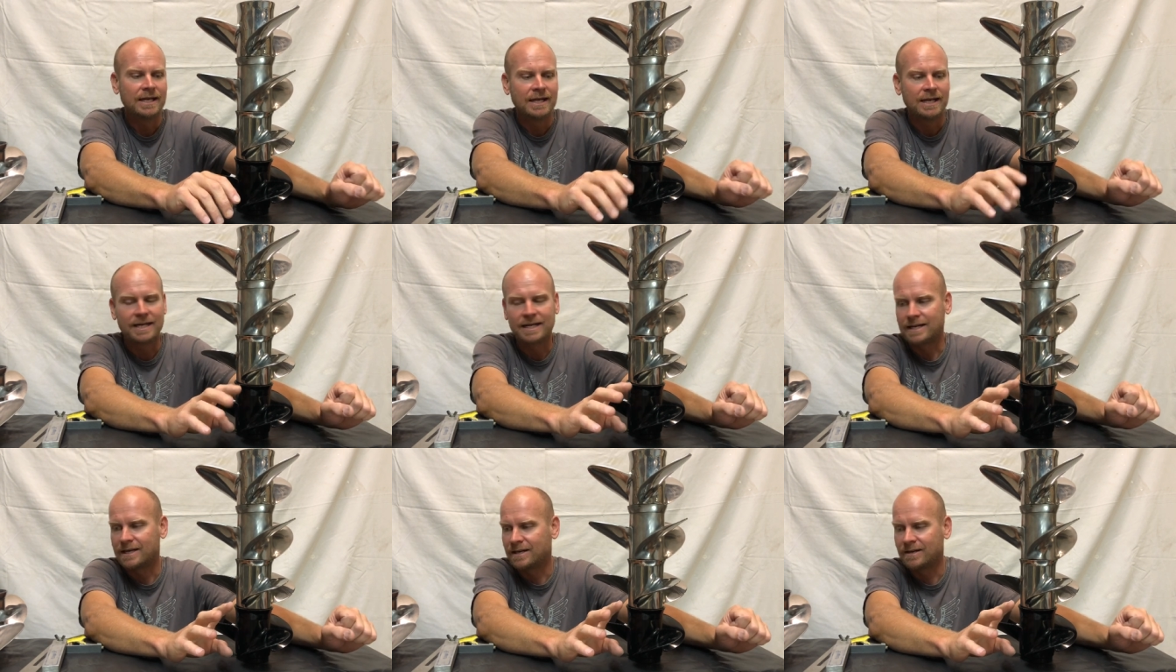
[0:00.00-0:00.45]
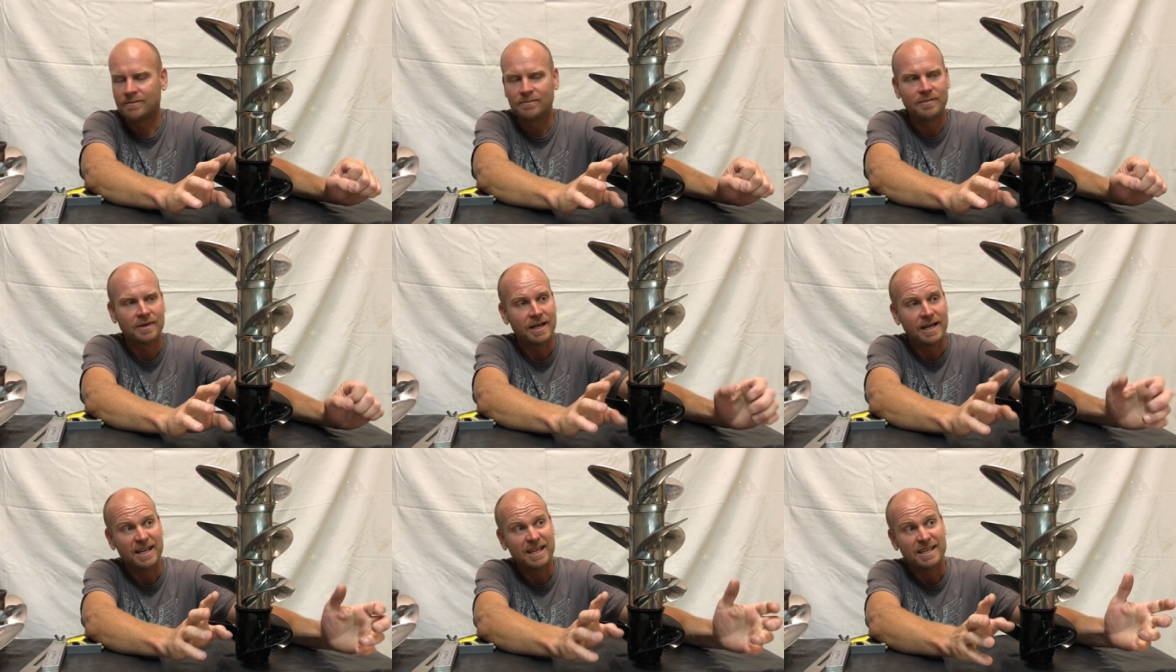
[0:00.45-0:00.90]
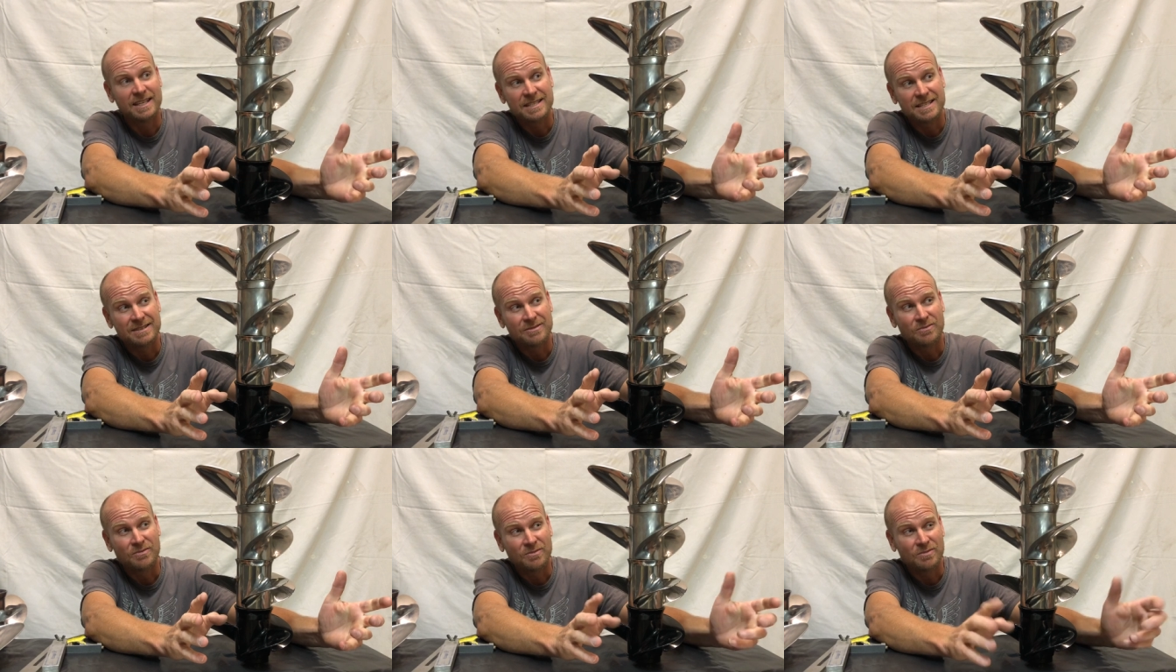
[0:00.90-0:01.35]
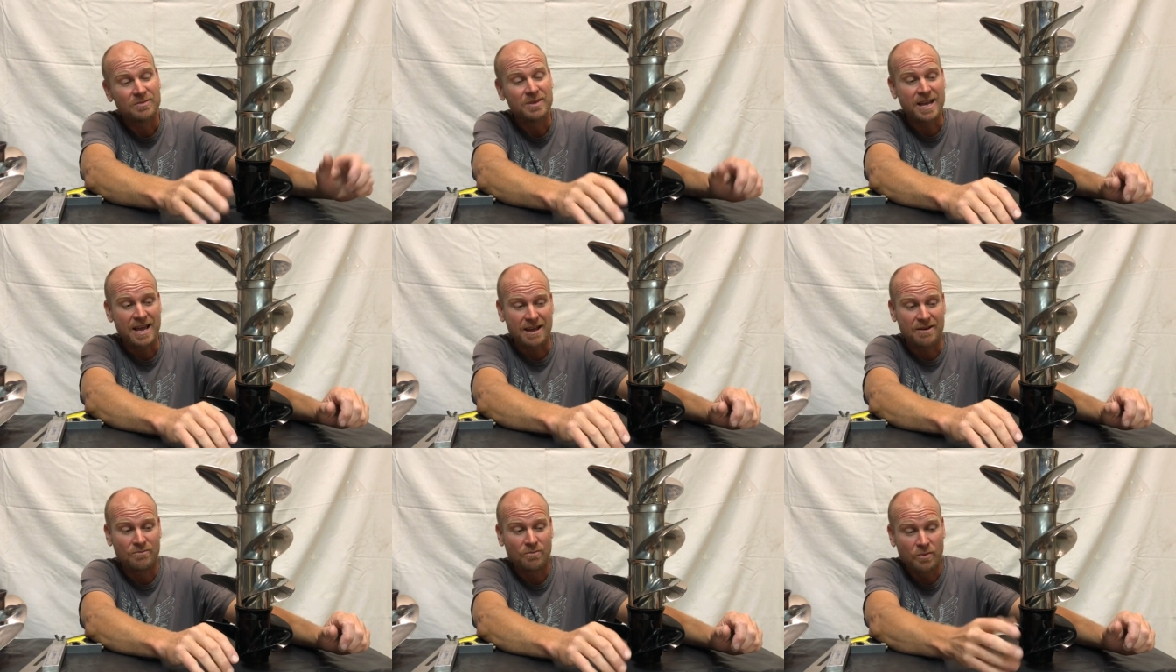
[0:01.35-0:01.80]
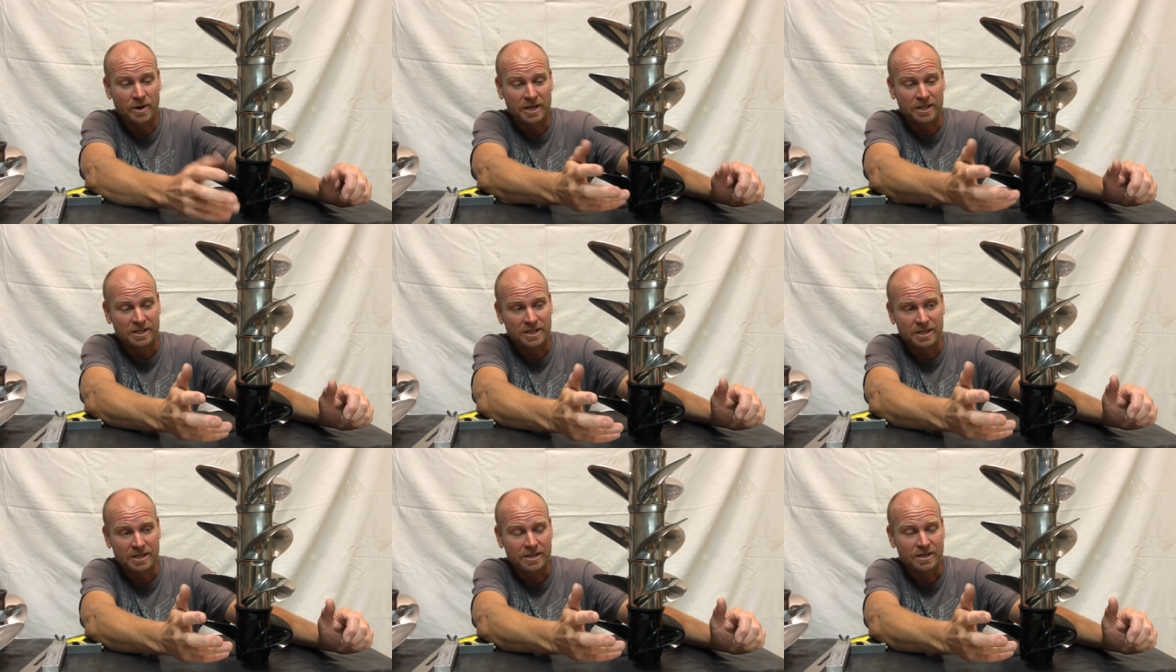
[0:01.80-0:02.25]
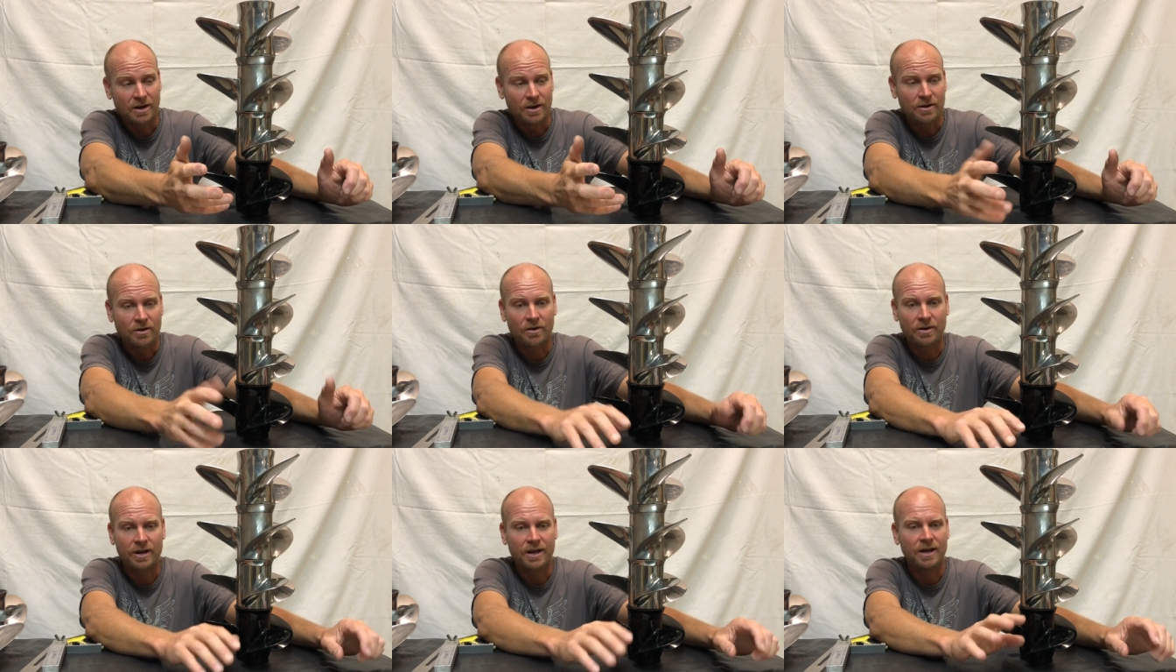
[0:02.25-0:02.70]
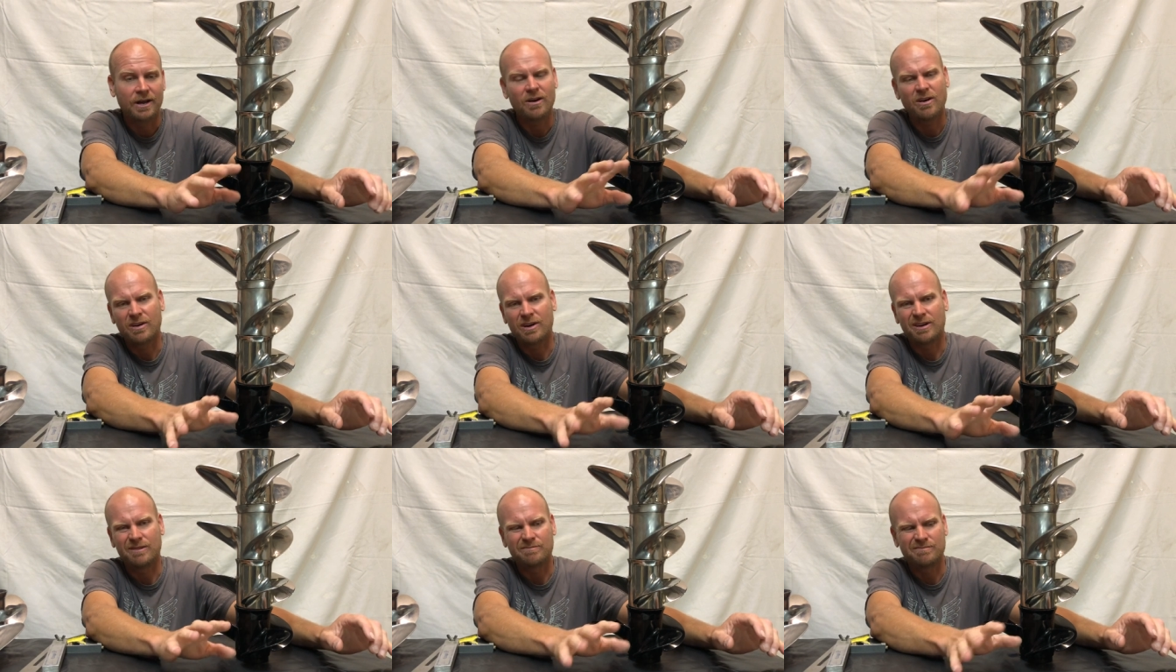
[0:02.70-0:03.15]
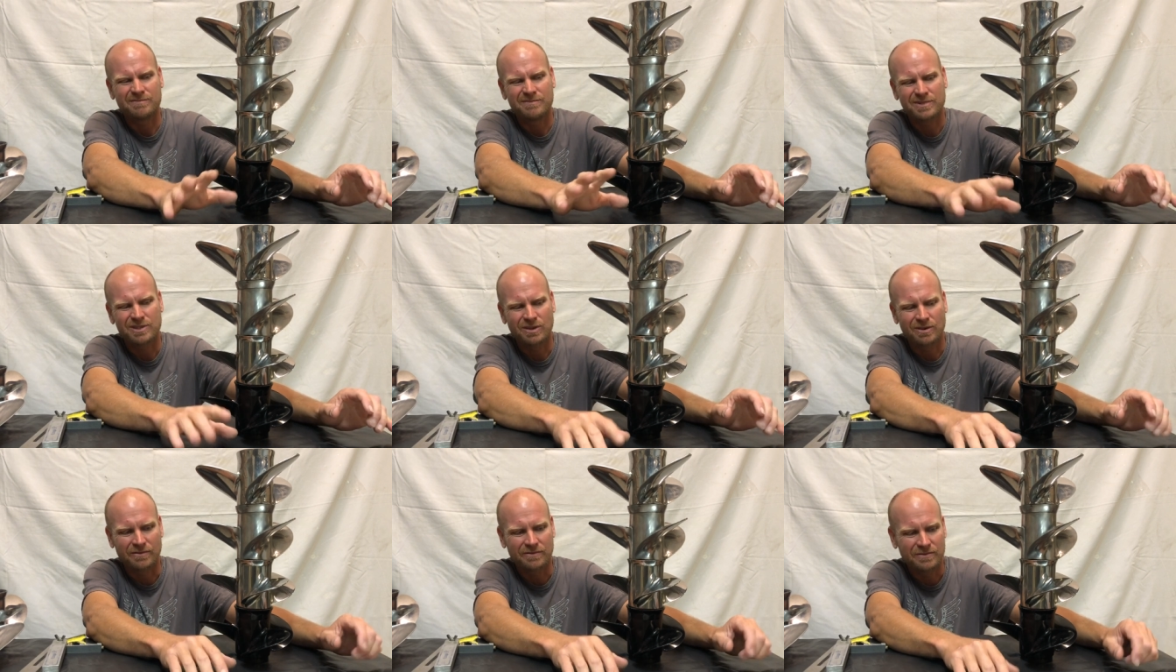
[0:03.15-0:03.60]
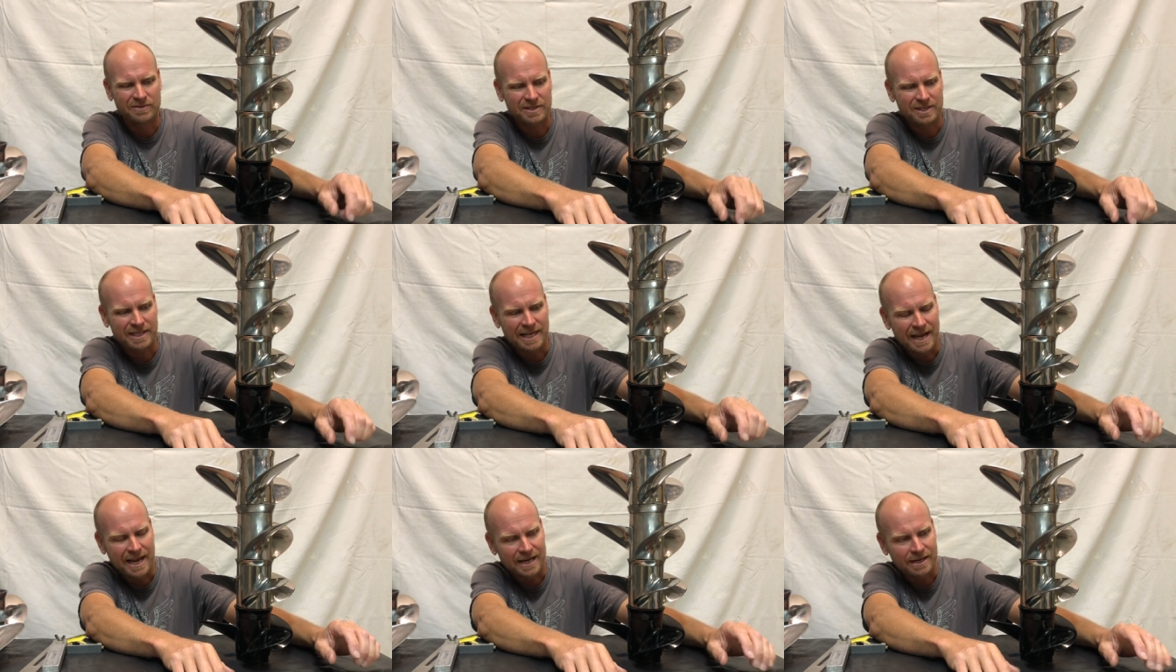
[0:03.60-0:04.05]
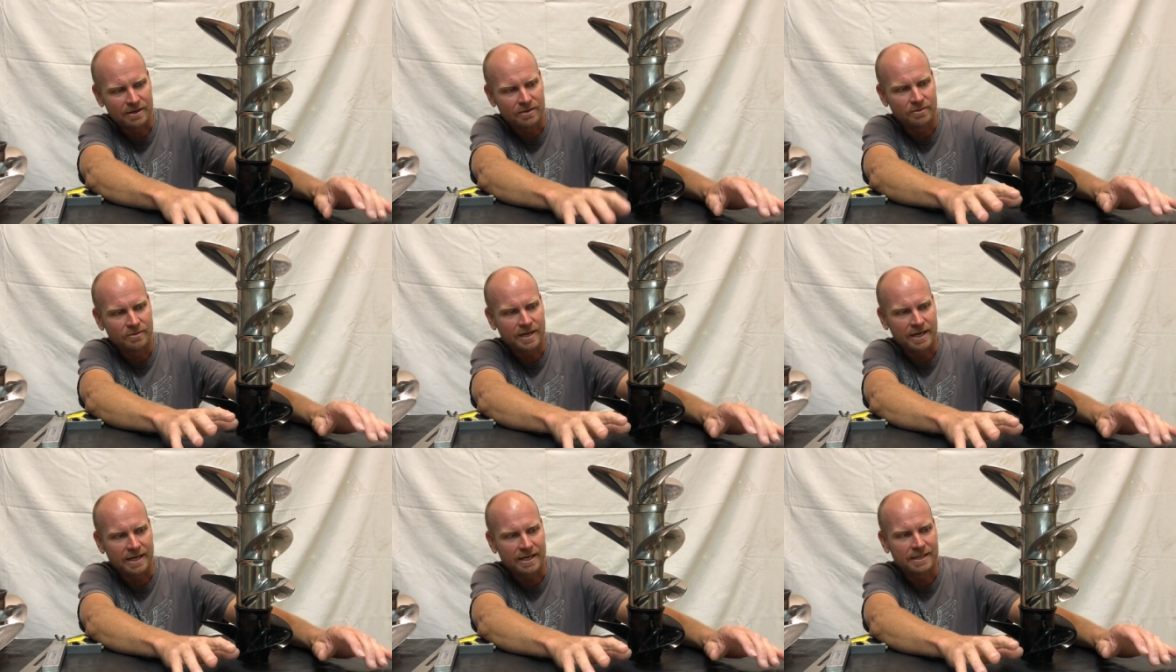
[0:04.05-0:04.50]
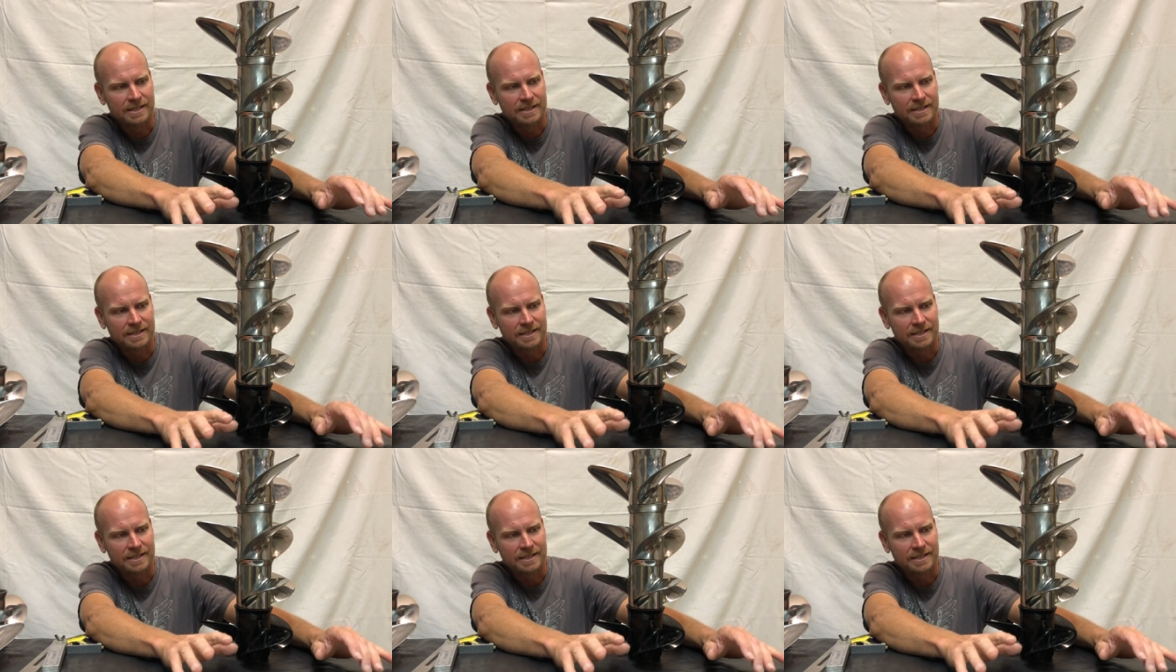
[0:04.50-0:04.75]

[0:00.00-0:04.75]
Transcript: Um, yeah, which you know on a on a sort of standard rig